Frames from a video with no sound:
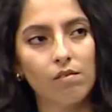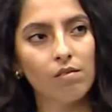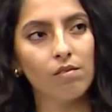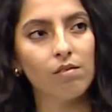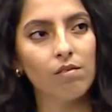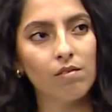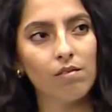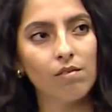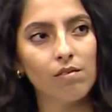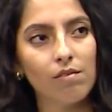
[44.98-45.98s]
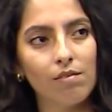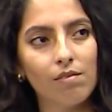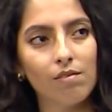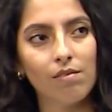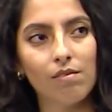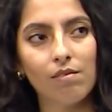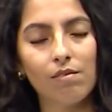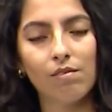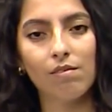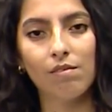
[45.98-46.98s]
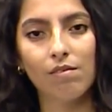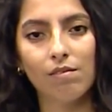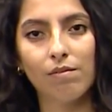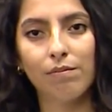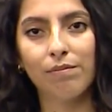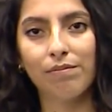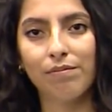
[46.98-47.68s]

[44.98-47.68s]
[no speech]